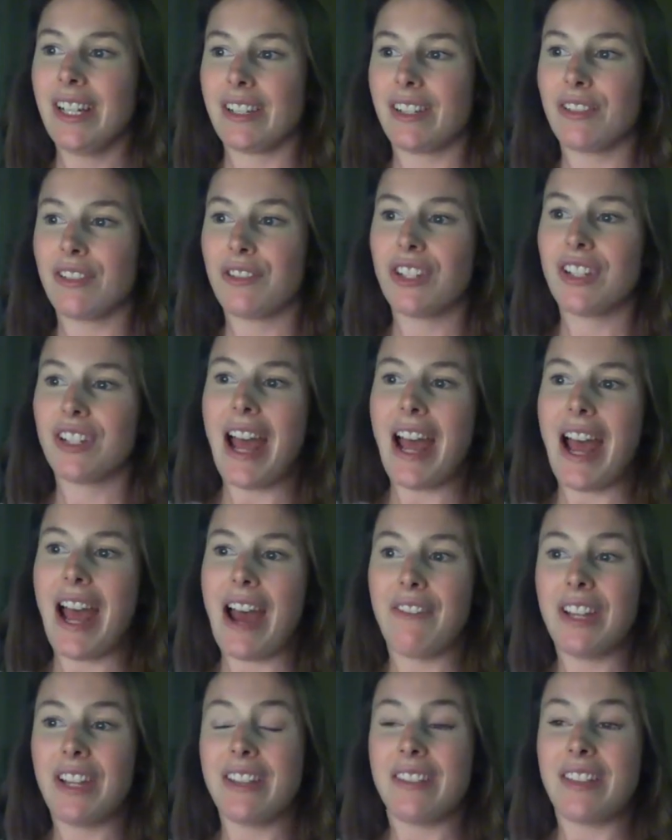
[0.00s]
So just
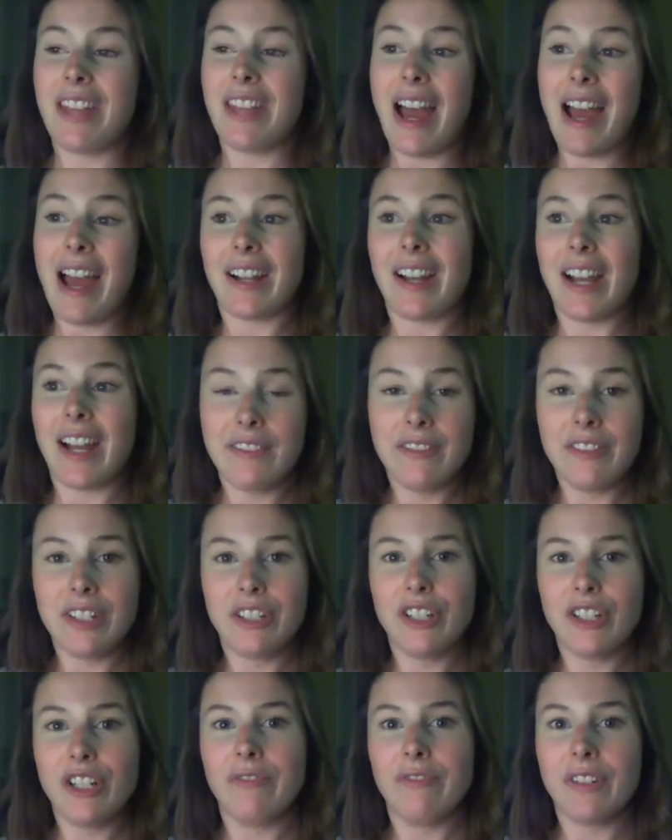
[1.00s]
having that kind of
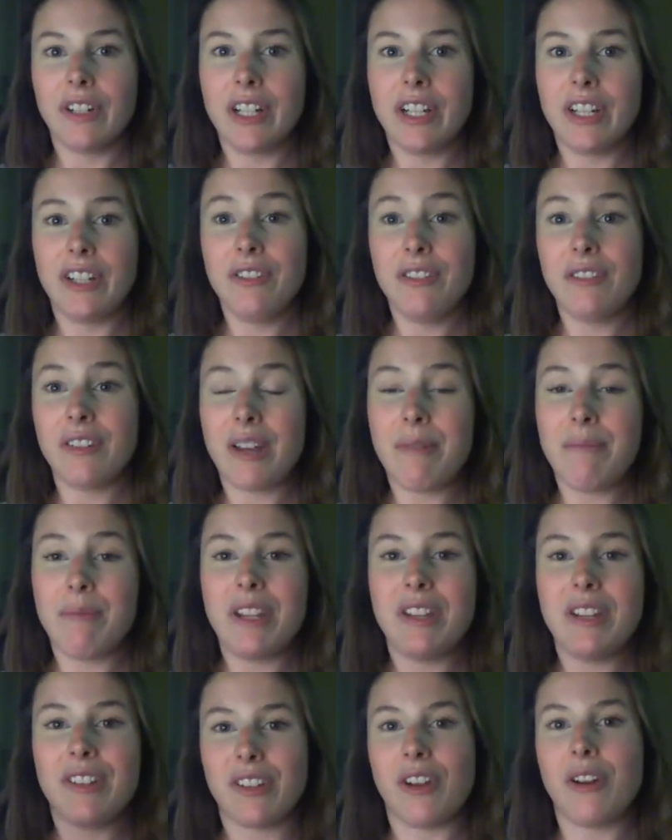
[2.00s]
a group for you can
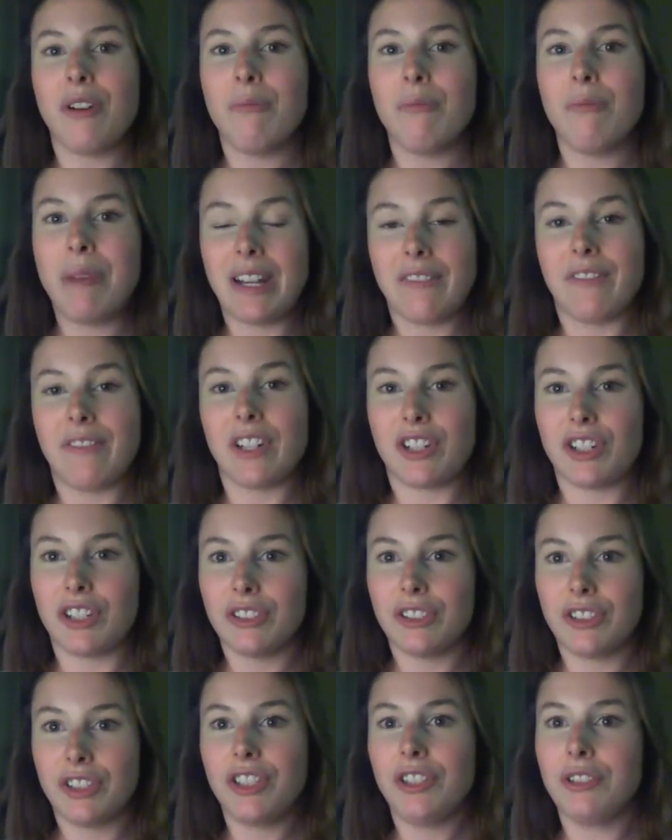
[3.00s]
be so
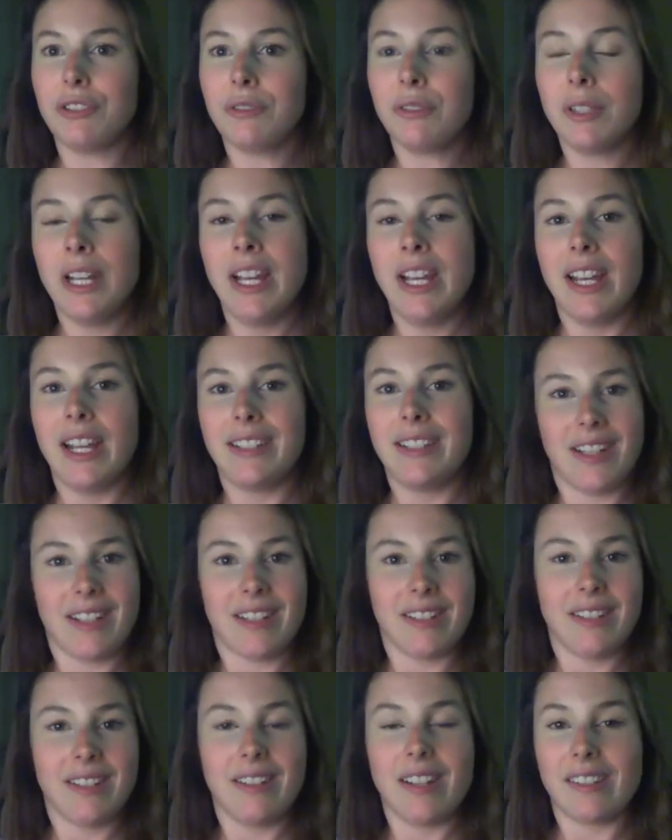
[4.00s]
beneficial too. it
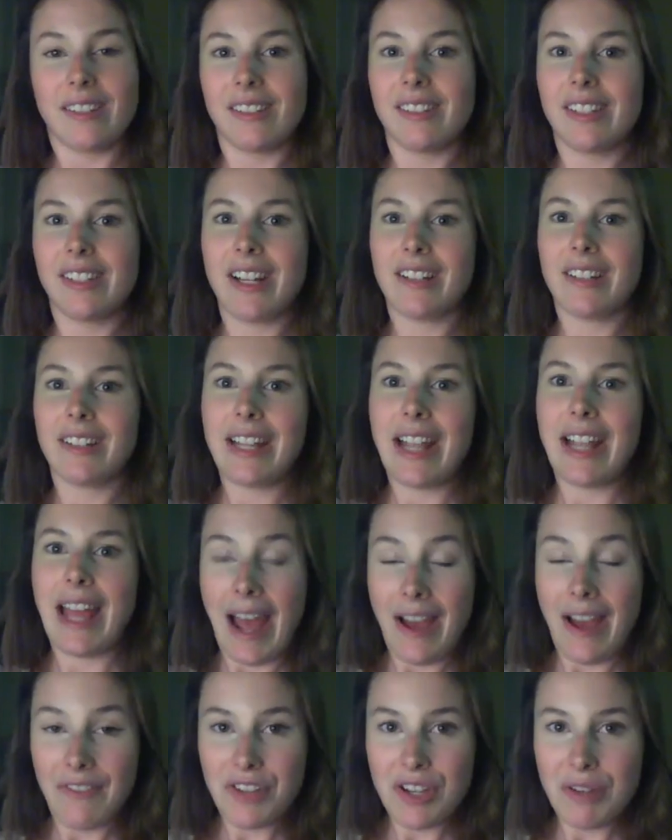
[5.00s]
doesn't necessarily
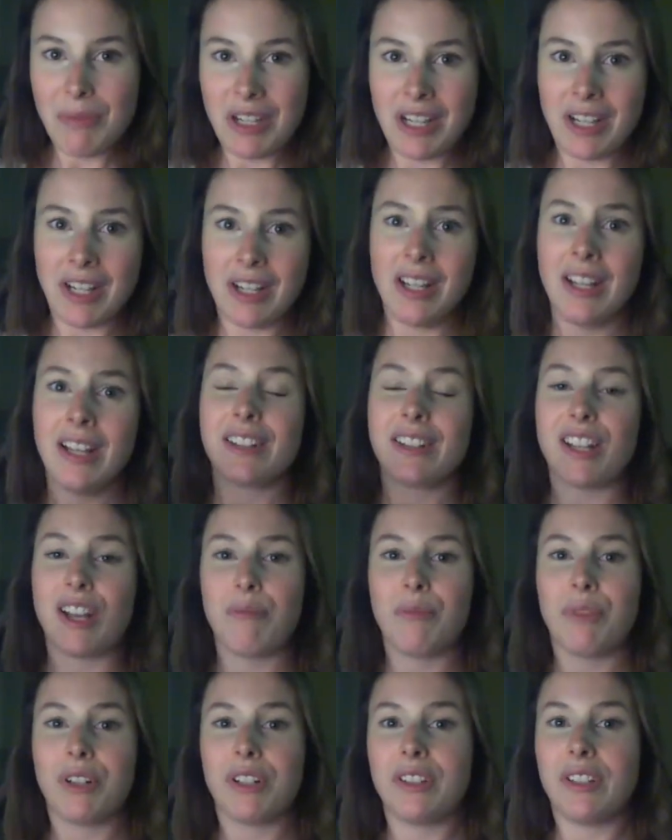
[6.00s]
have to be
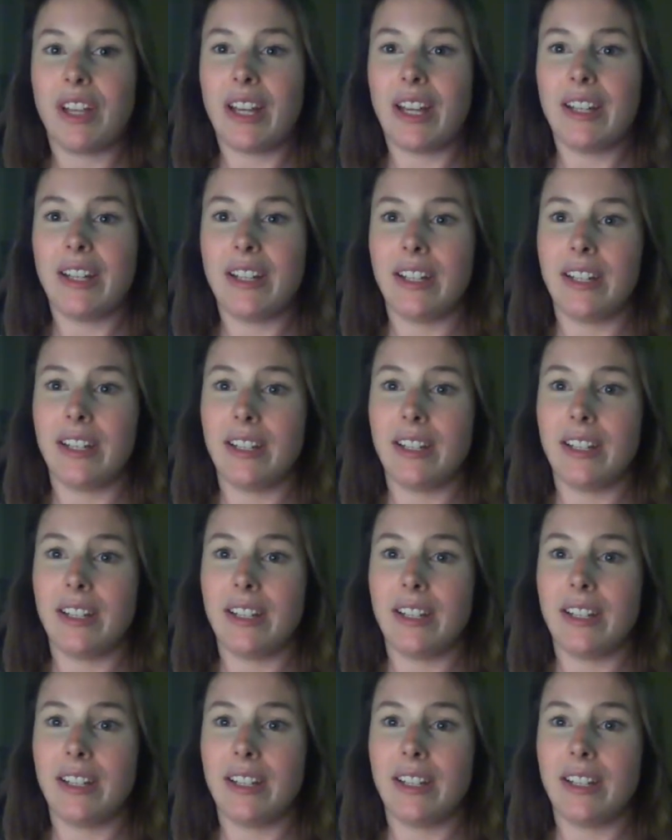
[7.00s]
someone that